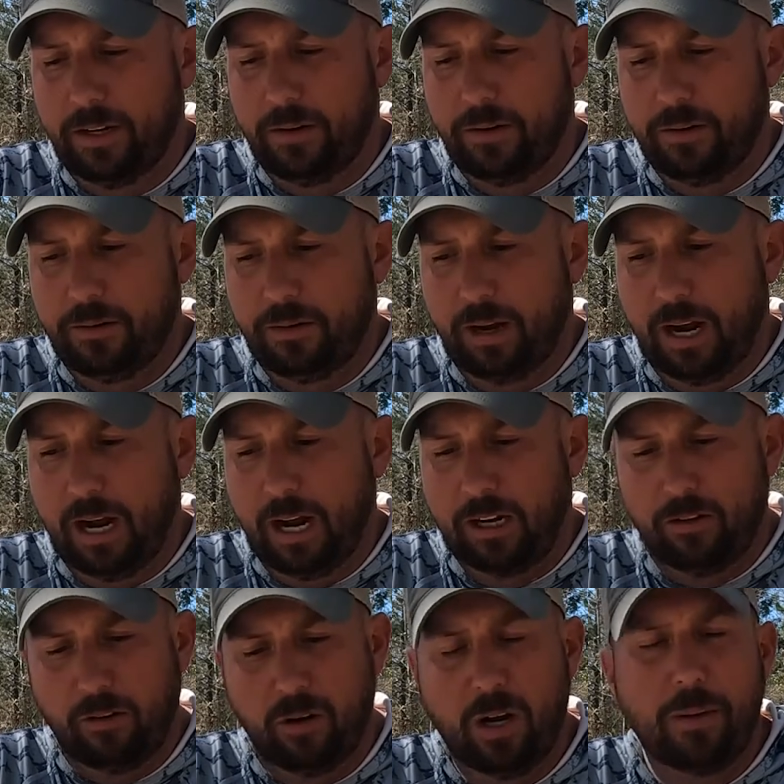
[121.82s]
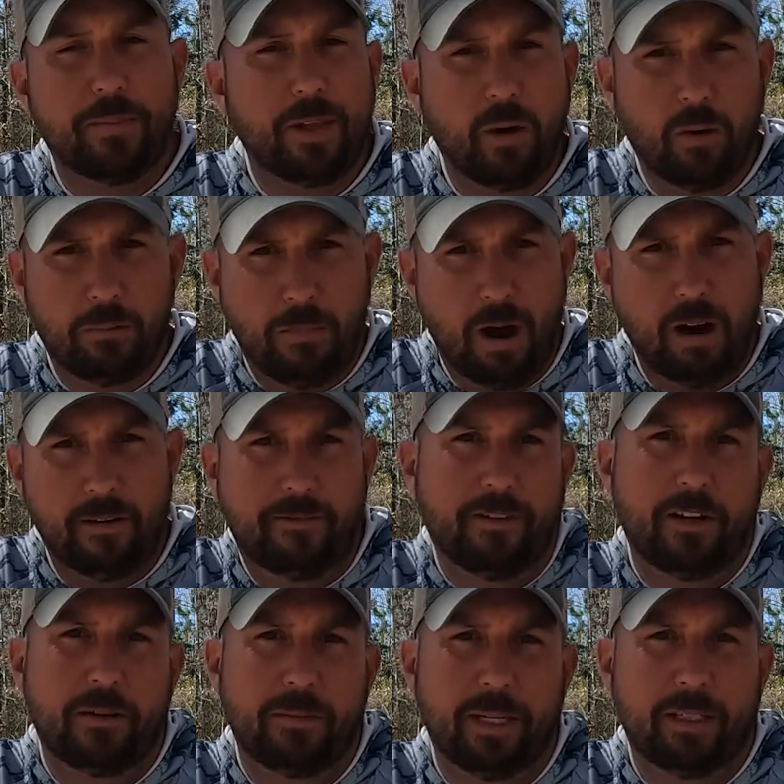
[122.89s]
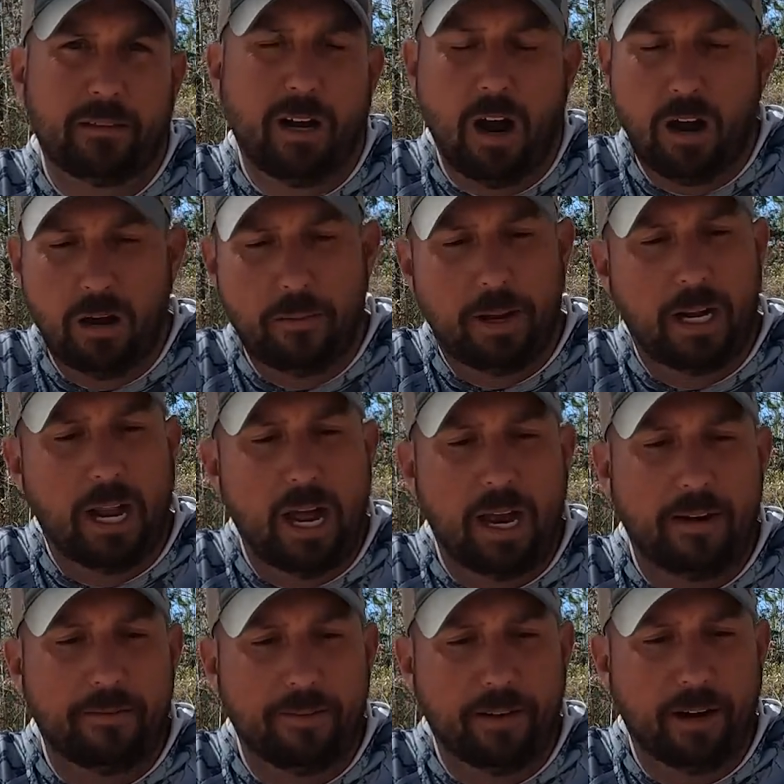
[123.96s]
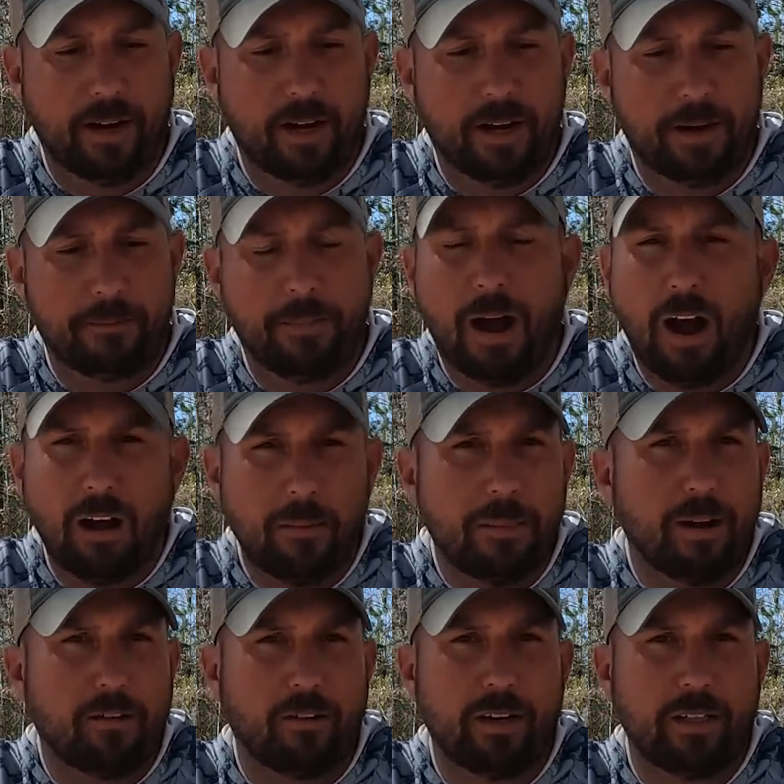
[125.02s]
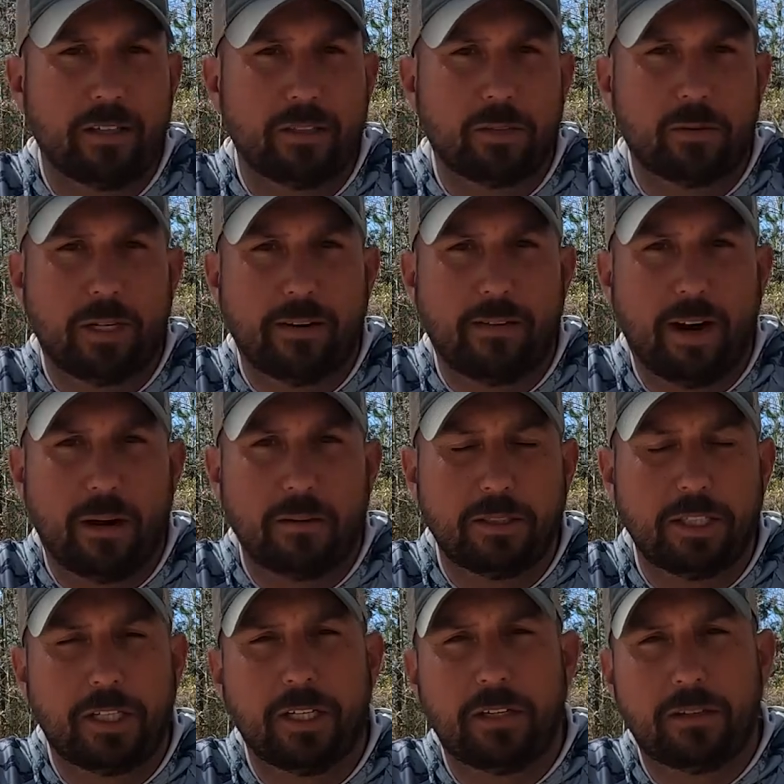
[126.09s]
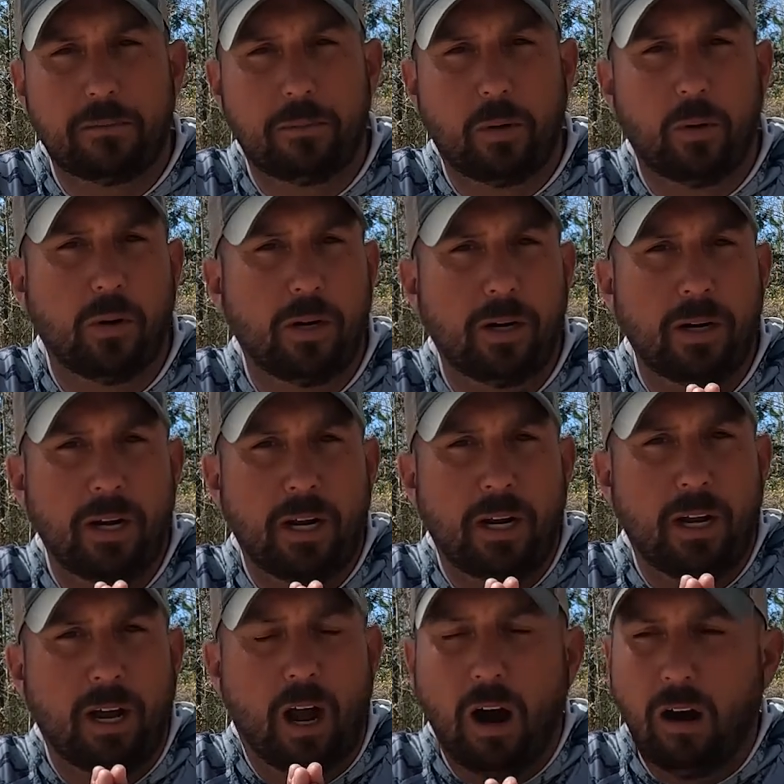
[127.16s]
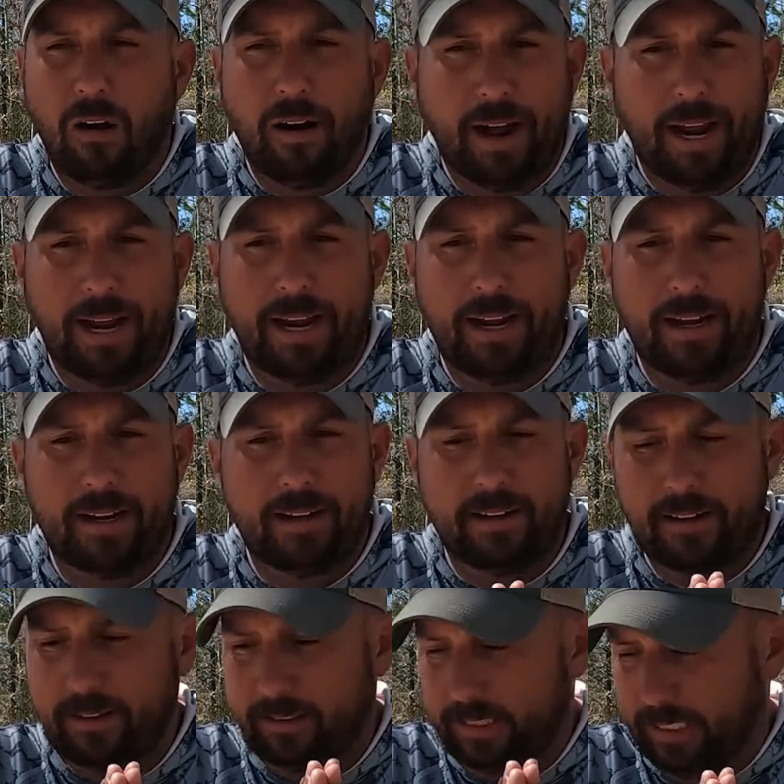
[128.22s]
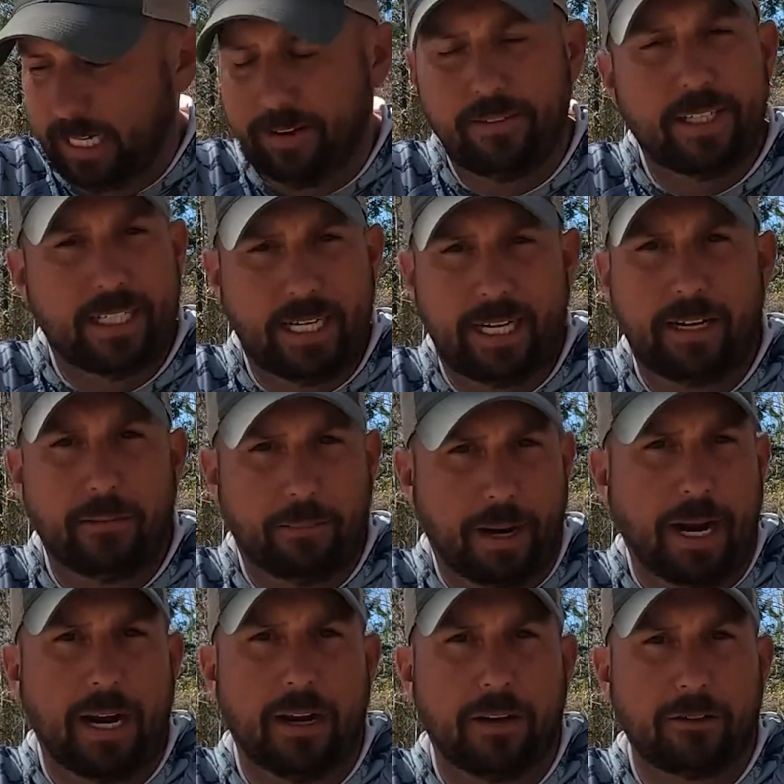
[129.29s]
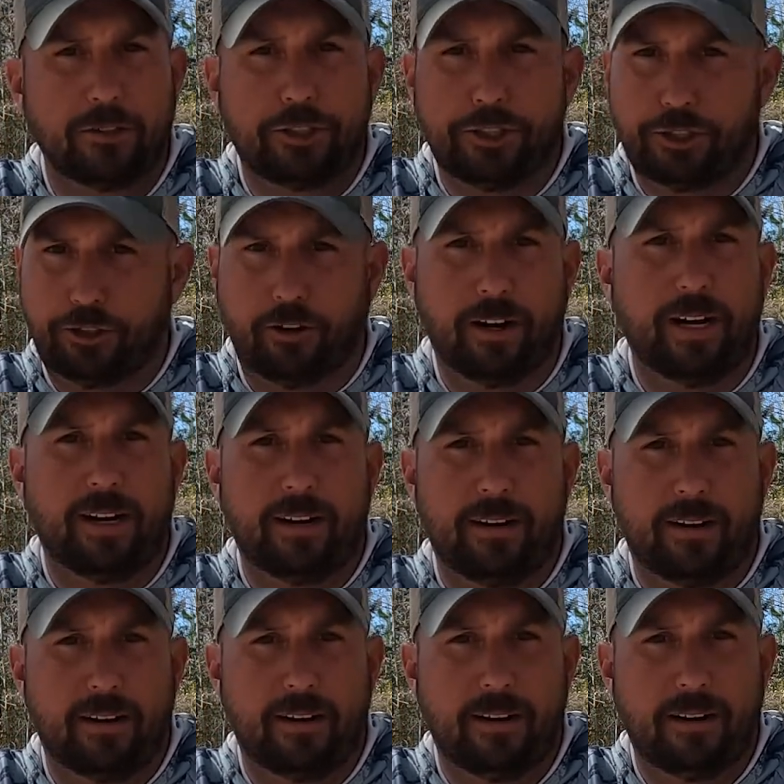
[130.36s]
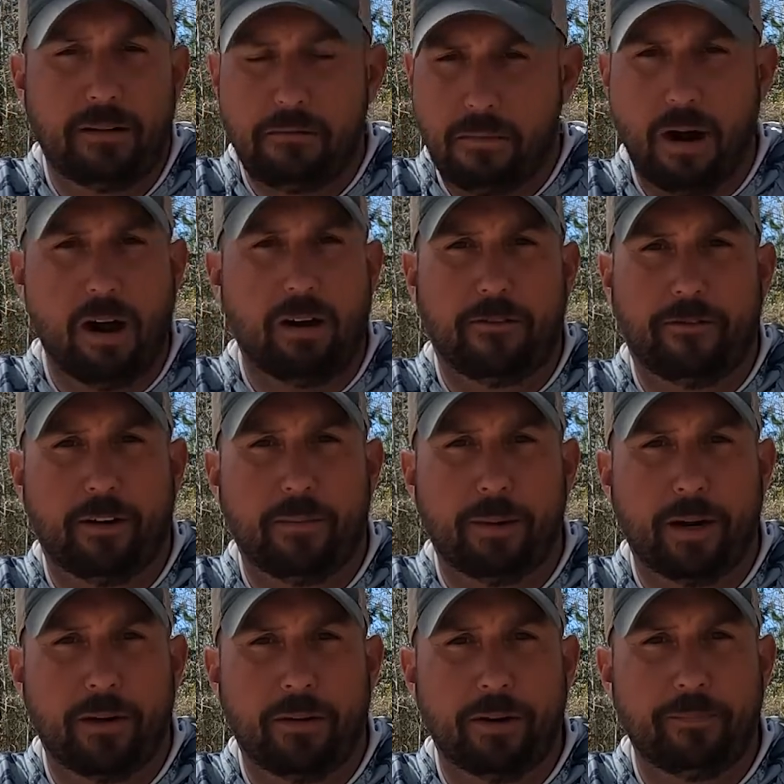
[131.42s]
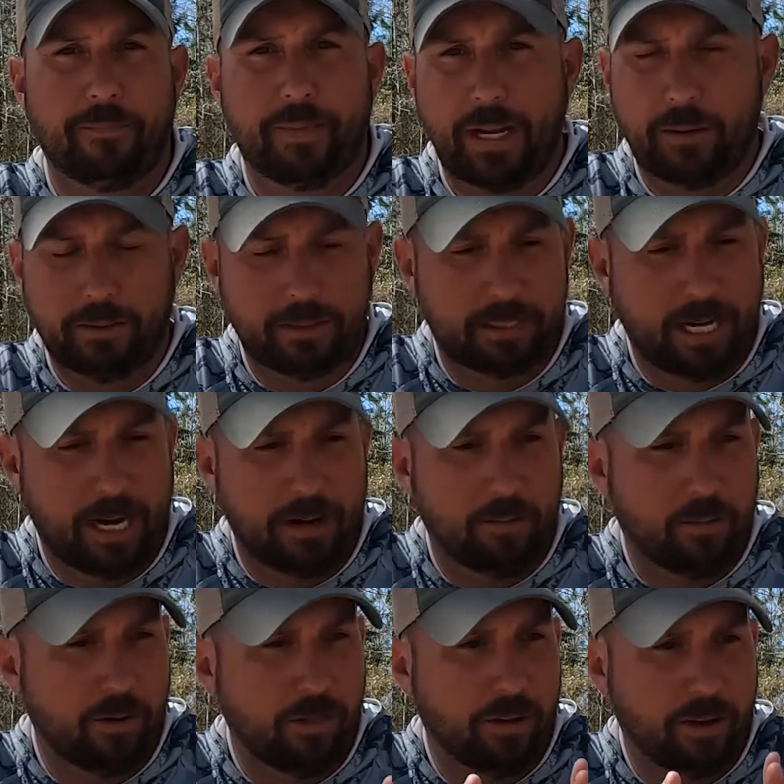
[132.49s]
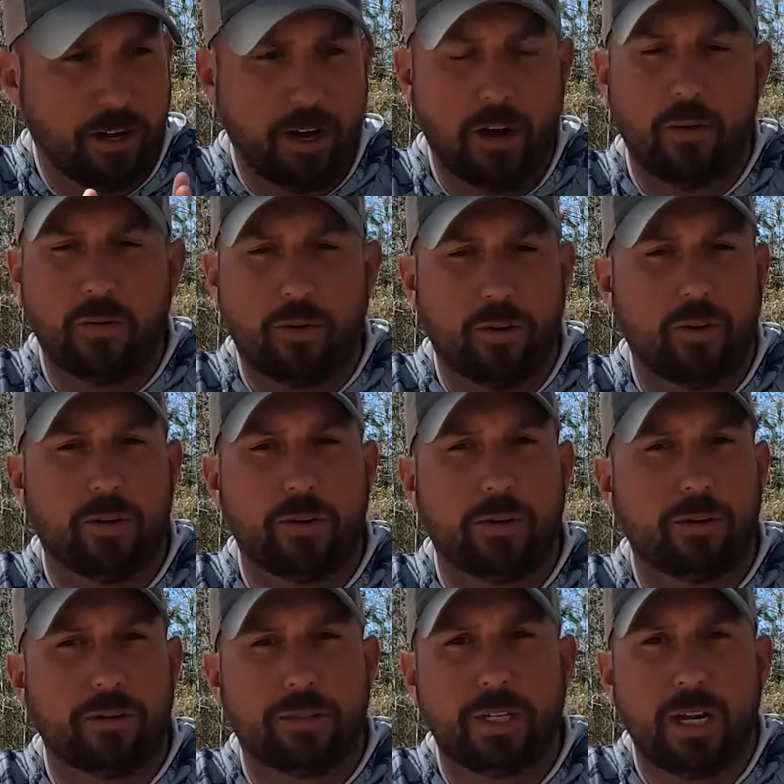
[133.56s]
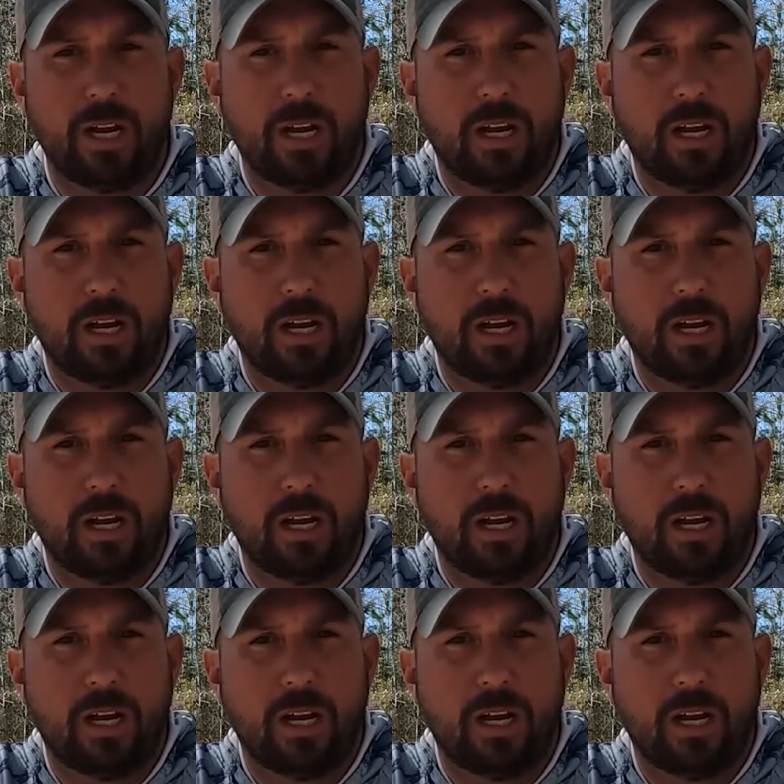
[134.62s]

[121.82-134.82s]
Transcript: you, I grew up throwing monofilament all of my life. All of my reels, whenever I was a young boy, all had 17-pound strand monofilament on it. That was kind of one of the go-tos.